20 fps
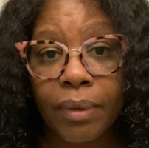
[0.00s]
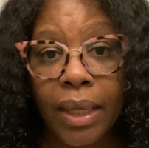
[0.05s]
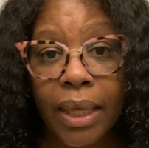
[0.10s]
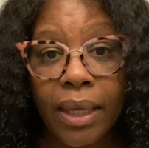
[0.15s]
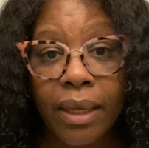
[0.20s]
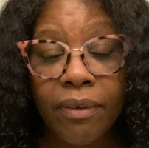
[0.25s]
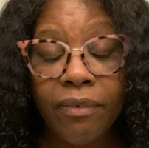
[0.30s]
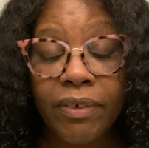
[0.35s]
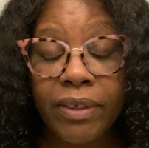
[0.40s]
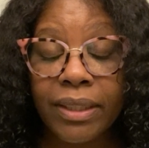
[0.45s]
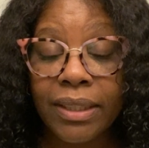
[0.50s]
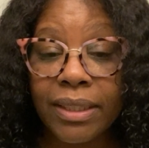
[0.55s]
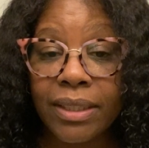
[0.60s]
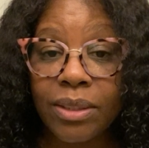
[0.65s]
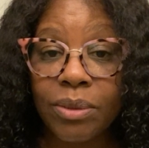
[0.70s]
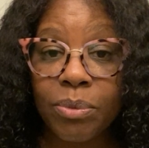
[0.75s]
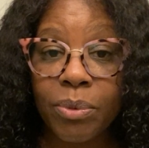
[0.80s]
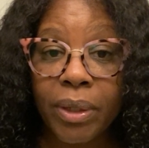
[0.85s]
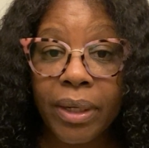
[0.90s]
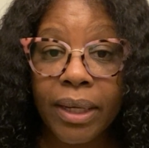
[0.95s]
if it
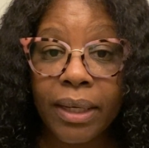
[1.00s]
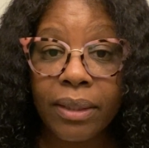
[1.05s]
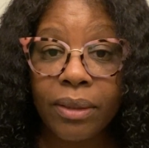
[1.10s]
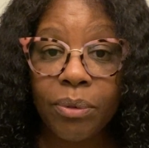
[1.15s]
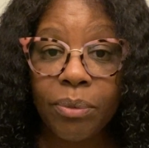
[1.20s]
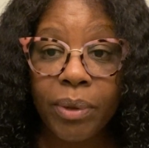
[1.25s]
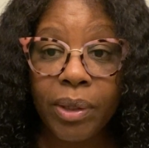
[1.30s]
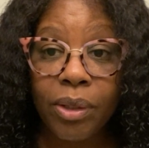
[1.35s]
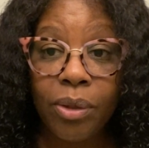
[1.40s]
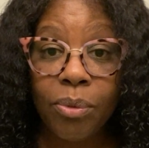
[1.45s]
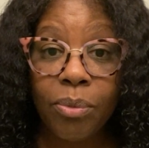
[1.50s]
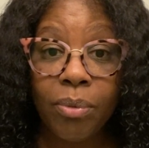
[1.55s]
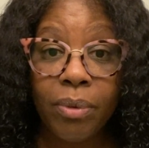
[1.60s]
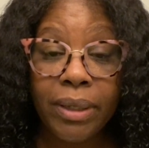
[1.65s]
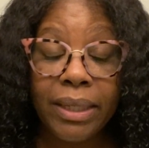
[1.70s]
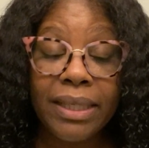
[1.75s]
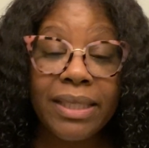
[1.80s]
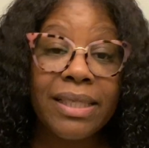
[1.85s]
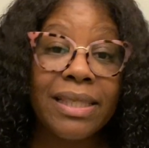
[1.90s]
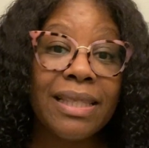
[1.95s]
doesn't work out the way you
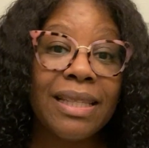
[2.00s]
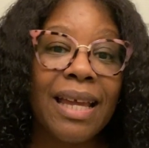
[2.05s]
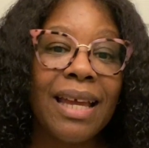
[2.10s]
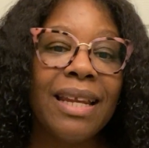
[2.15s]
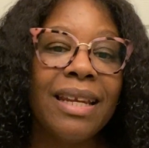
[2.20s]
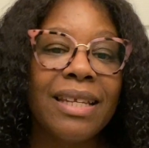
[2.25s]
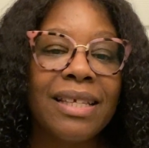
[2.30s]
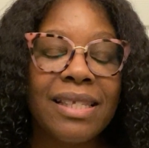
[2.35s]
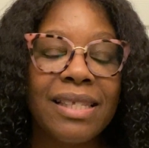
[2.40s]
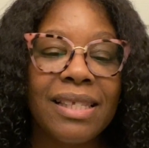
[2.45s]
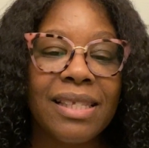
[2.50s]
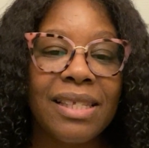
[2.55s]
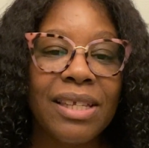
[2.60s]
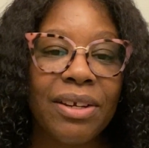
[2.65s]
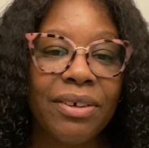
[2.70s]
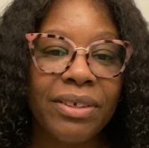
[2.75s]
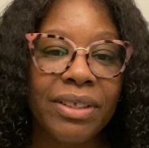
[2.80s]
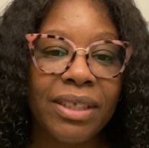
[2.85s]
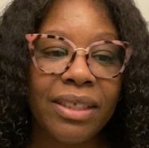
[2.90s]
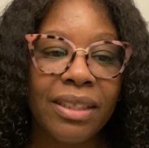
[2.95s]
want, it's not
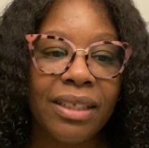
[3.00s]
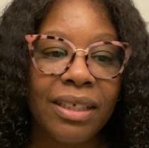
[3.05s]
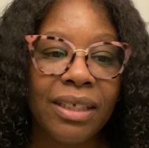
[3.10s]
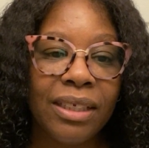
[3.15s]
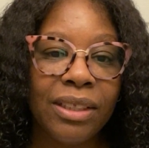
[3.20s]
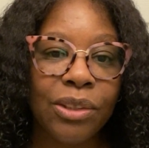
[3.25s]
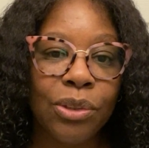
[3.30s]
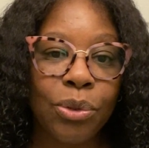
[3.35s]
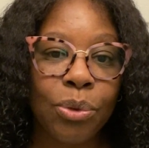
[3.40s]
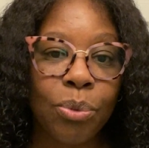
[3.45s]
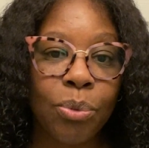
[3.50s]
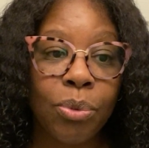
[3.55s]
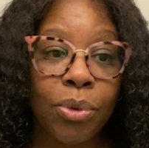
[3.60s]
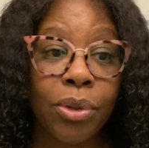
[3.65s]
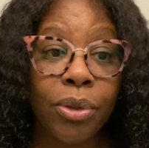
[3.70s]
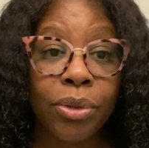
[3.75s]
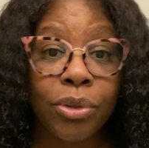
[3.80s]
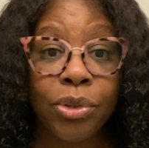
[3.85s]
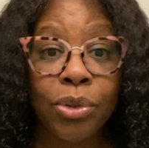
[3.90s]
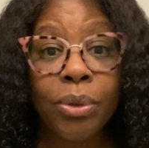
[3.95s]
necessarily the end of the
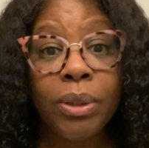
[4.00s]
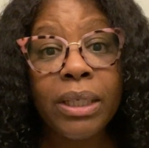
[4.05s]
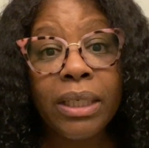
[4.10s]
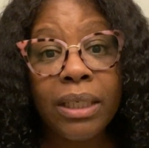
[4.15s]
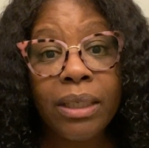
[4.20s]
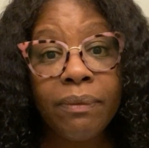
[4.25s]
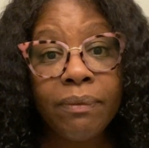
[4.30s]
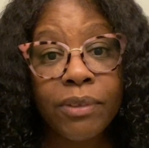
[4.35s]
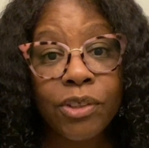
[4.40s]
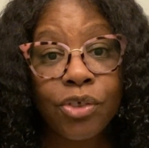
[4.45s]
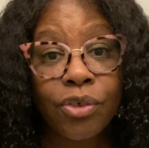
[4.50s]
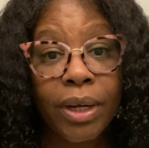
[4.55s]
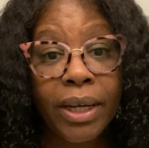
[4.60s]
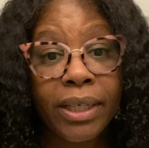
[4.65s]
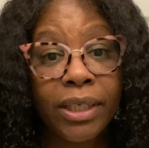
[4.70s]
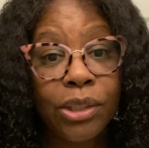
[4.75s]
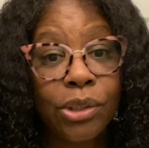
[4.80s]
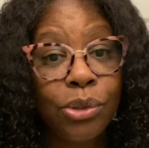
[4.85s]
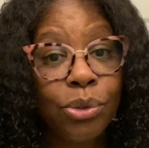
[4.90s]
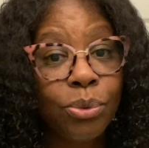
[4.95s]
world. You could even
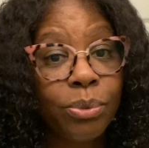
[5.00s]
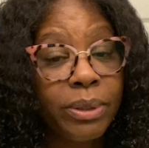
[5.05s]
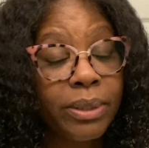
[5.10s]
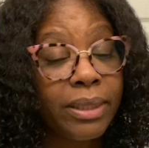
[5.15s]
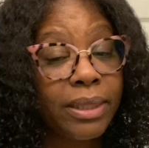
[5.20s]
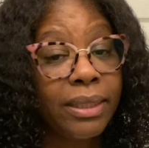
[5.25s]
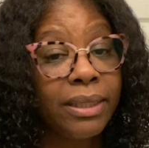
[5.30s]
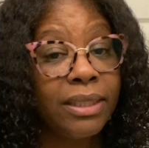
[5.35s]
try to do it